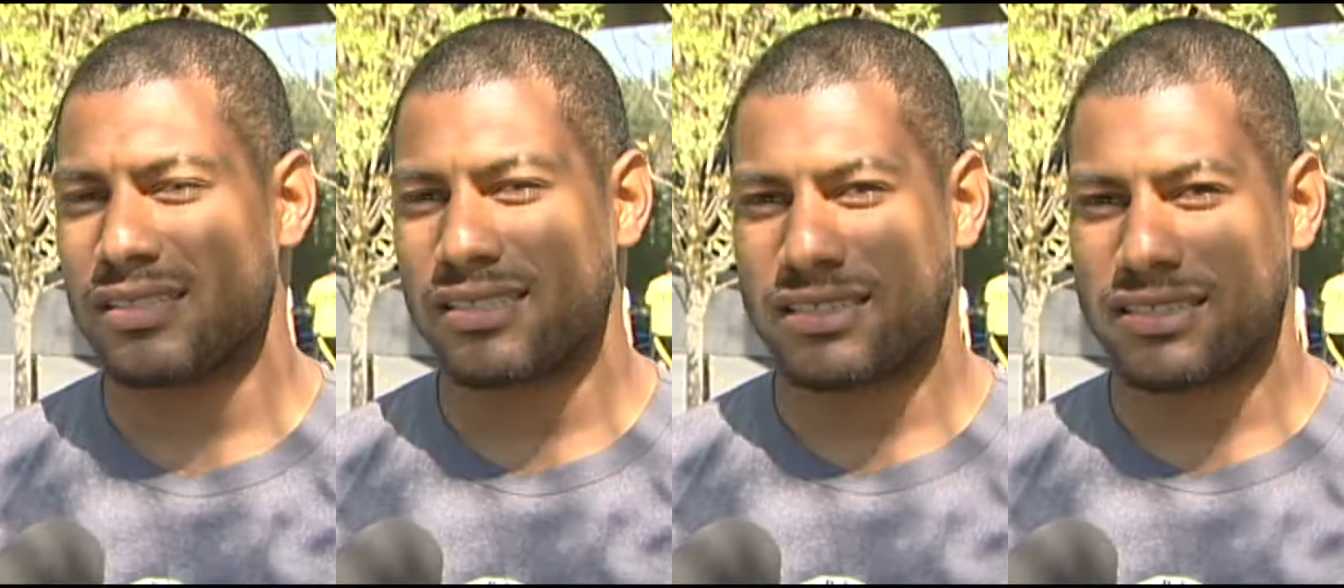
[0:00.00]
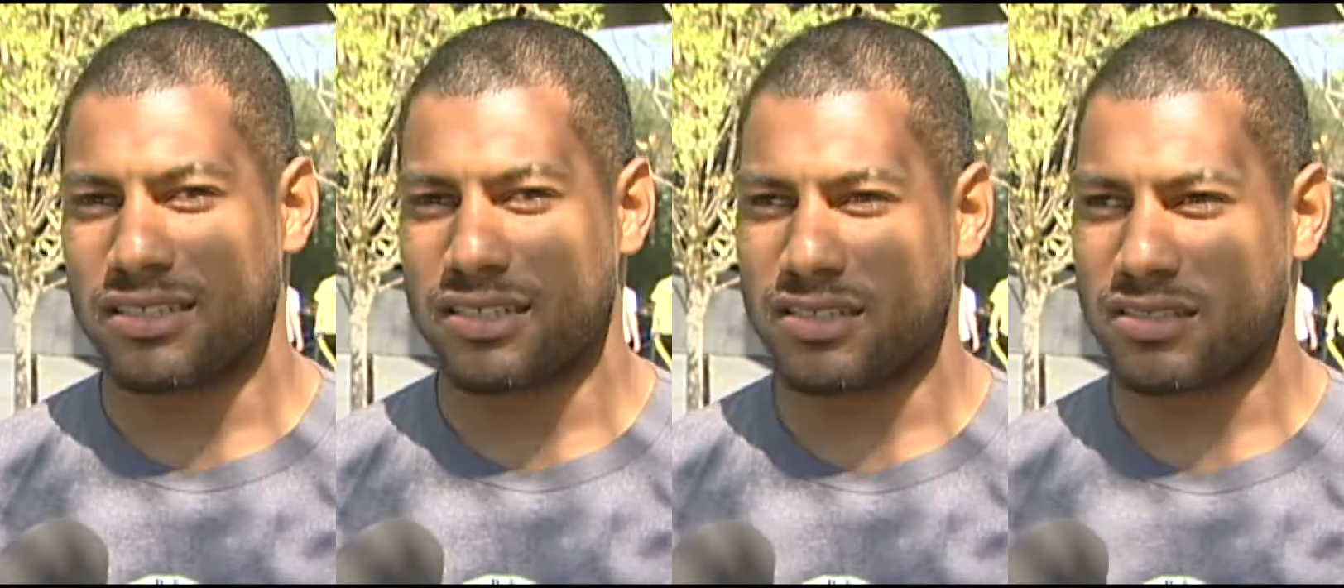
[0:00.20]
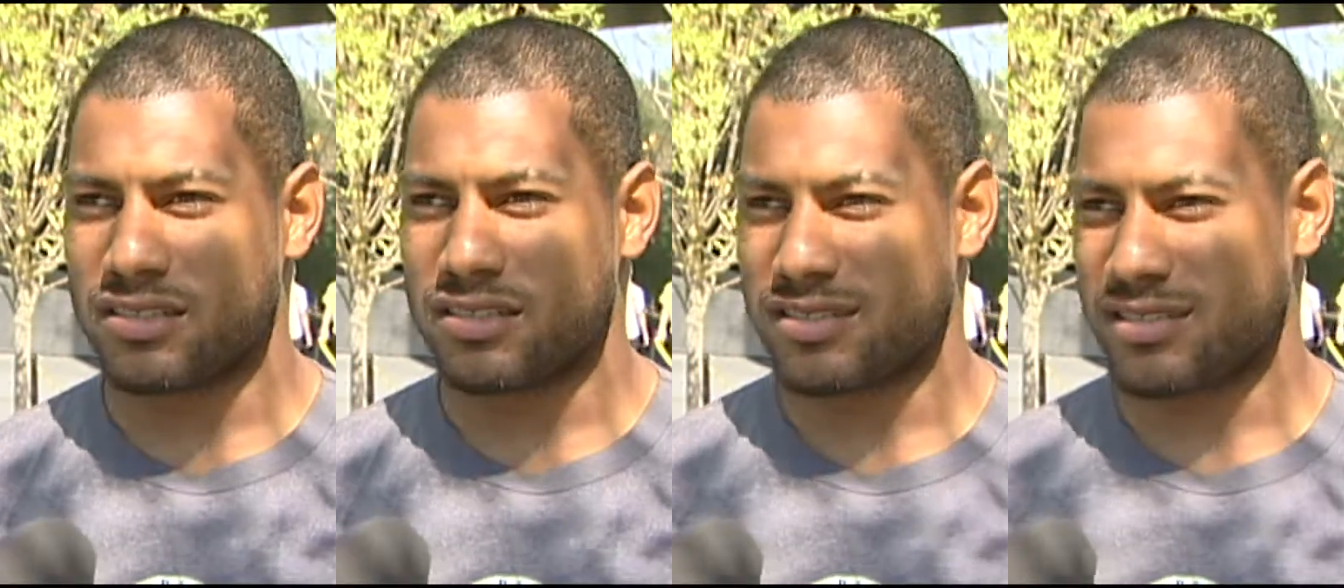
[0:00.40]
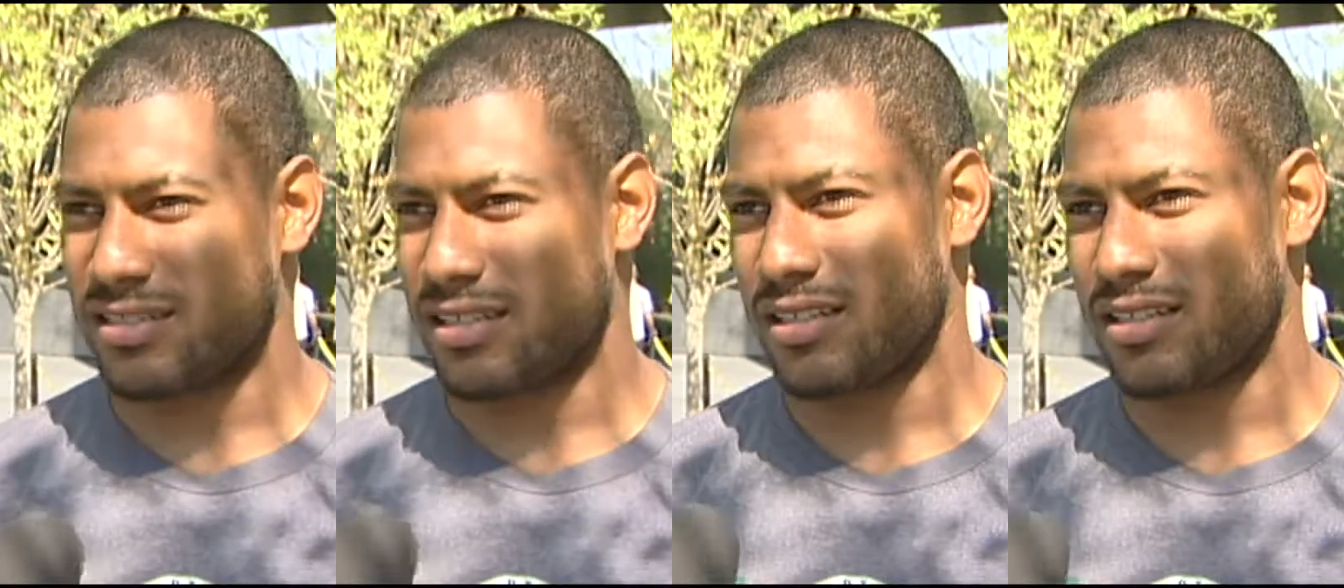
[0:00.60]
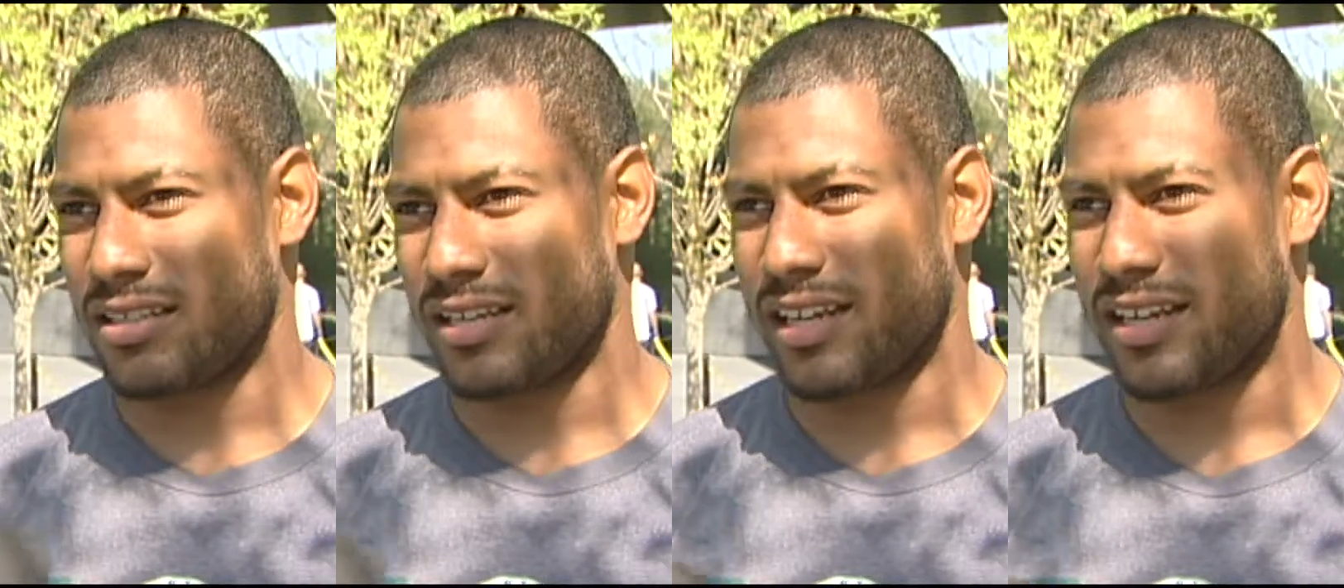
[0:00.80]
you know, it's just
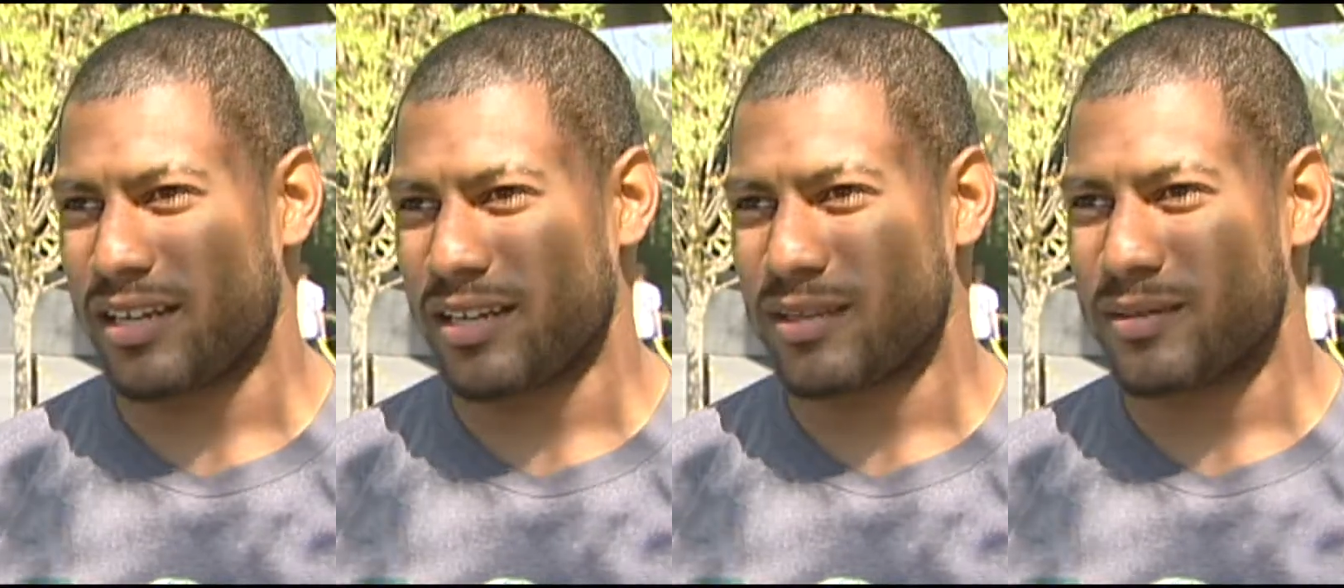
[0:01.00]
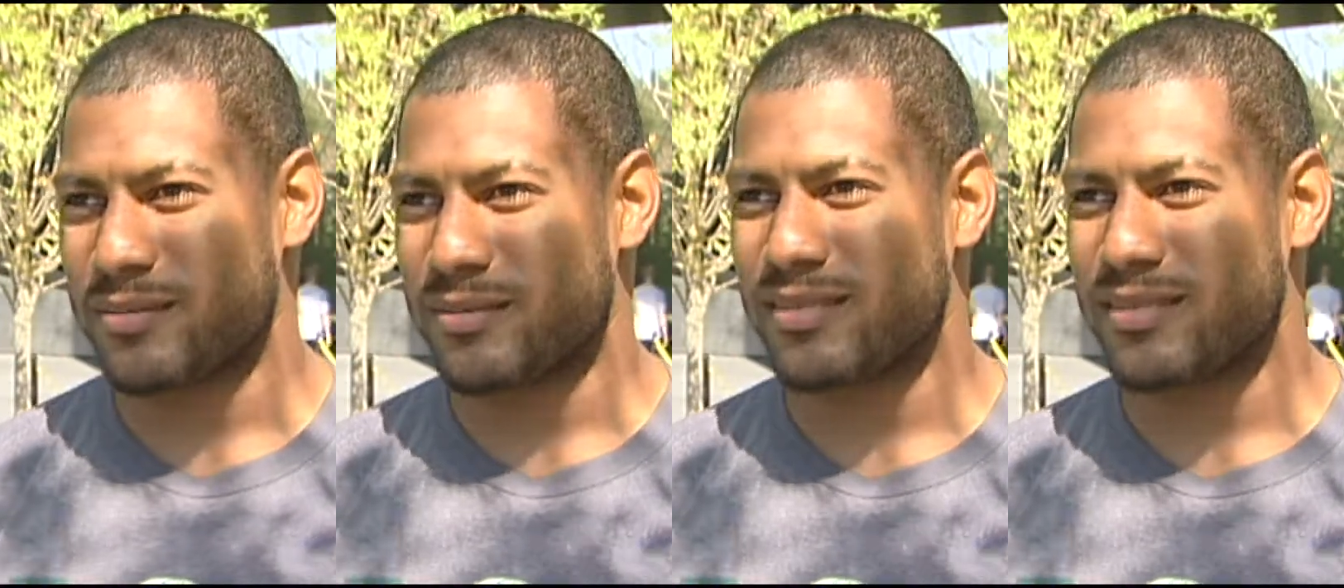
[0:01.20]
another game.